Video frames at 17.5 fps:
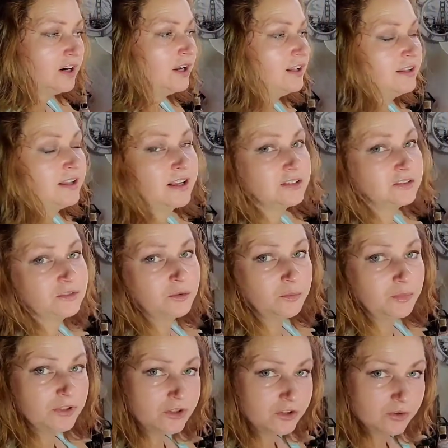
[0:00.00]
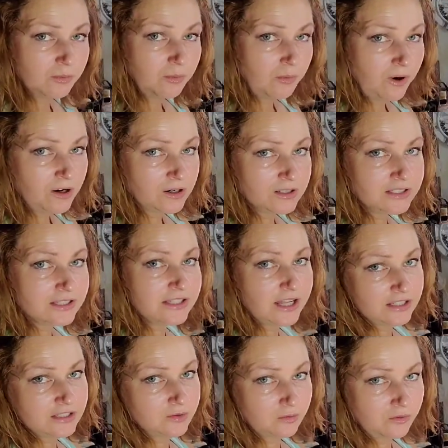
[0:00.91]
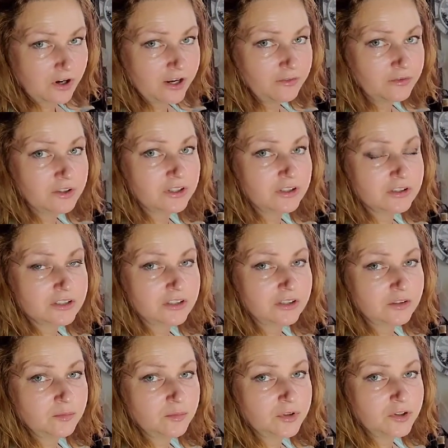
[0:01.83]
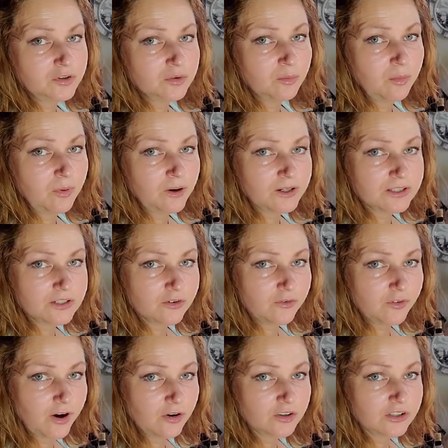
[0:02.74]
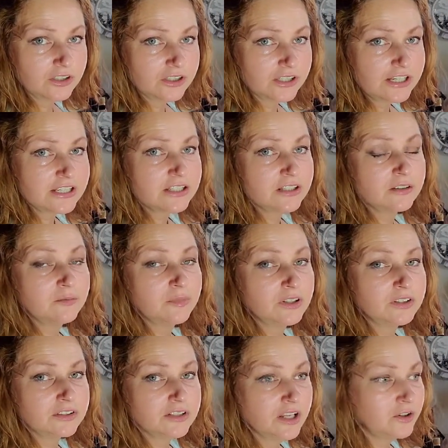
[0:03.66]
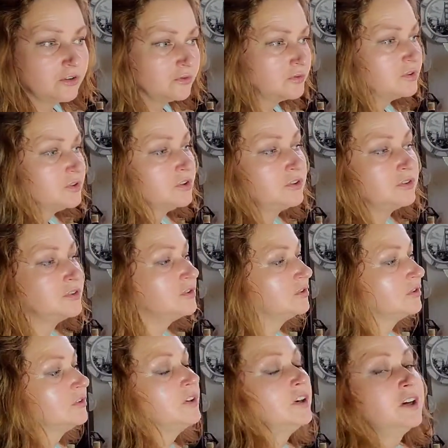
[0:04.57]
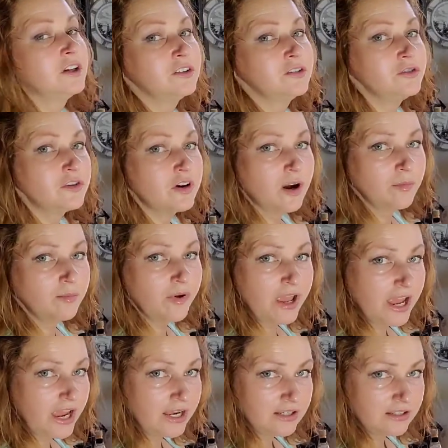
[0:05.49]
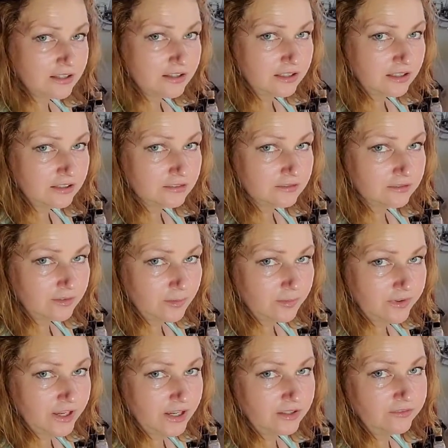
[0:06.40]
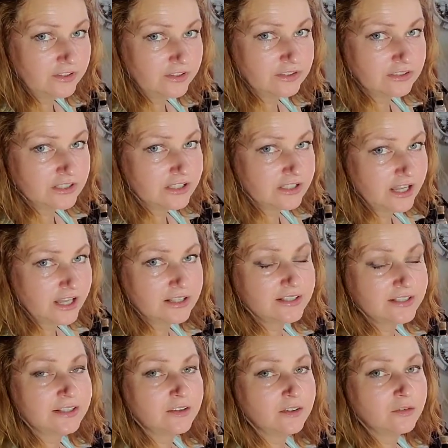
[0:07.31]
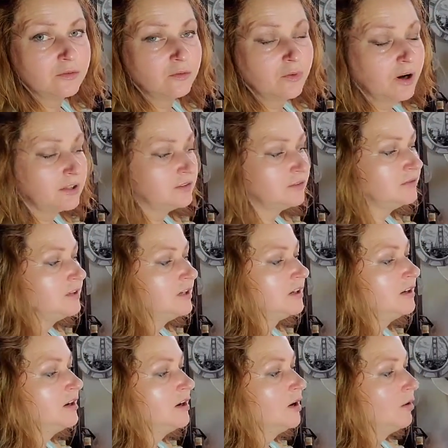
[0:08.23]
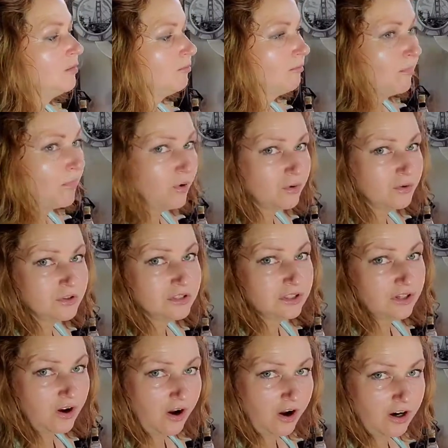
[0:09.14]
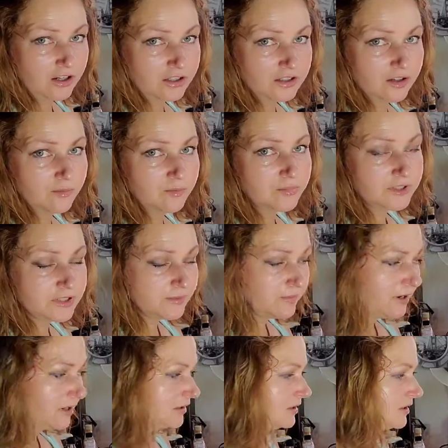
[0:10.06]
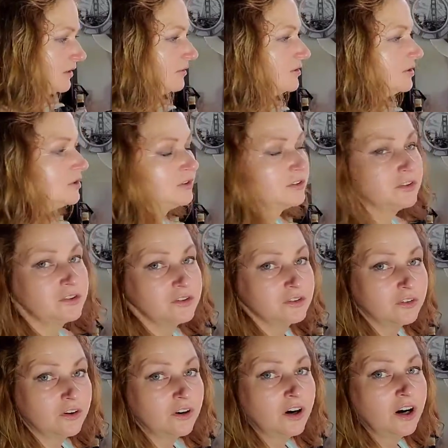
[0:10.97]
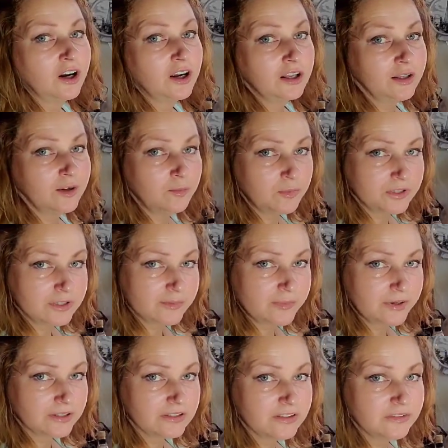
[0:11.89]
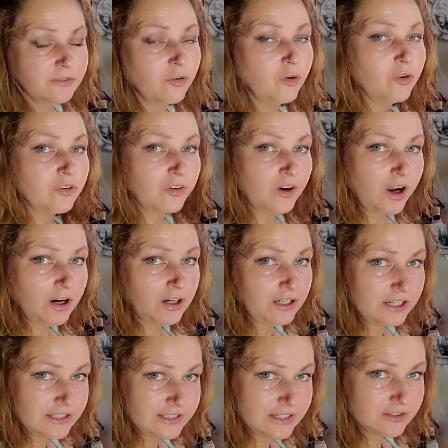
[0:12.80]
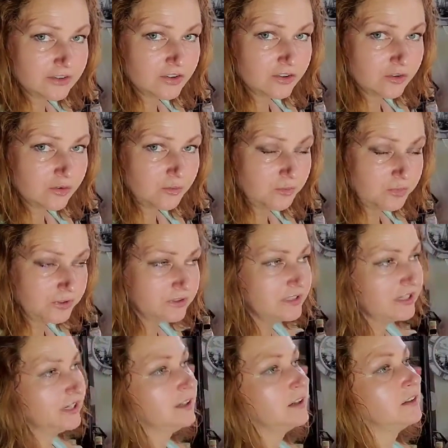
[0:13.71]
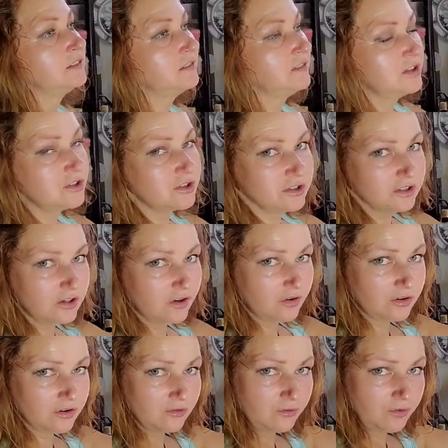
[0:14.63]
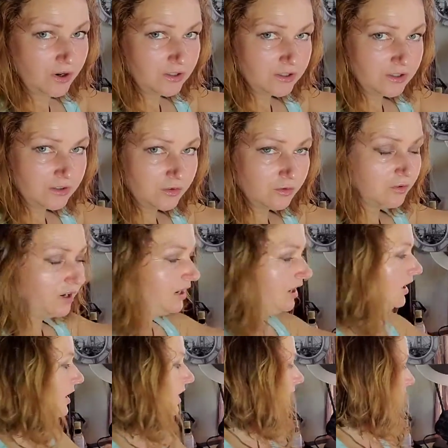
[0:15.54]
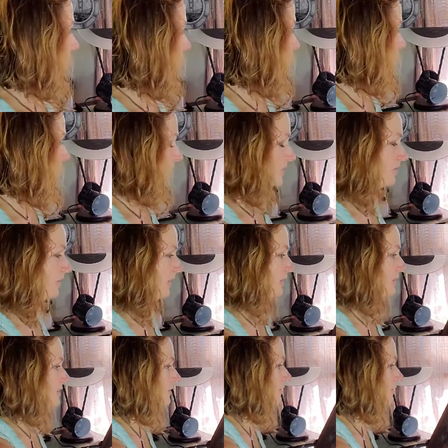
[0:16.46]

That will be two parts. That's why it's going to be two parts of our lesson, because I don't want you to drop anything from that, because that's the one of the most hard perspective to do, the perspective of architectural building, which is going farther away in perspective.